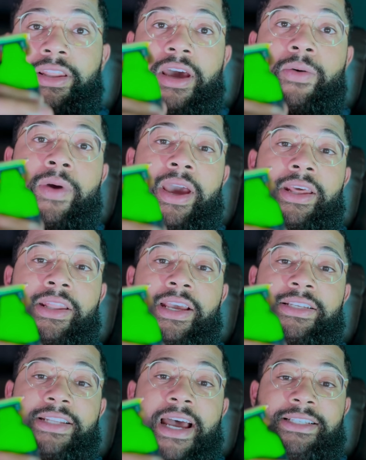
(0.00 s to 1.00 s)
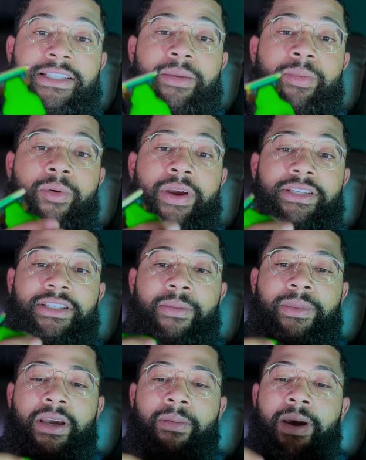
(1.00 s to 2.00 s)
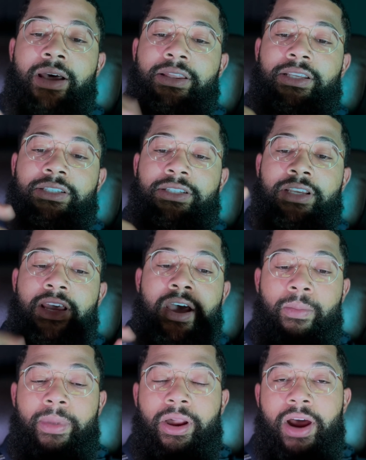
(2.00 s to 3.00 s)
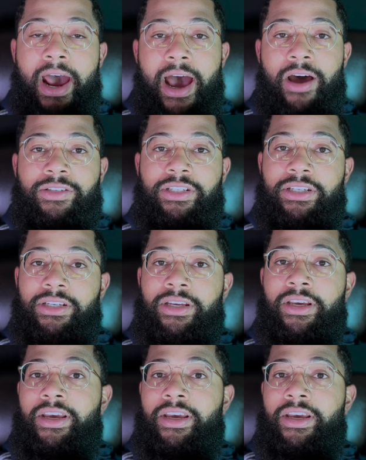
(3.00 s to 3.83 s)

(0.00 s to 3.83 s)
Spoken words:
That way it's not slippery. Something about this metal housing,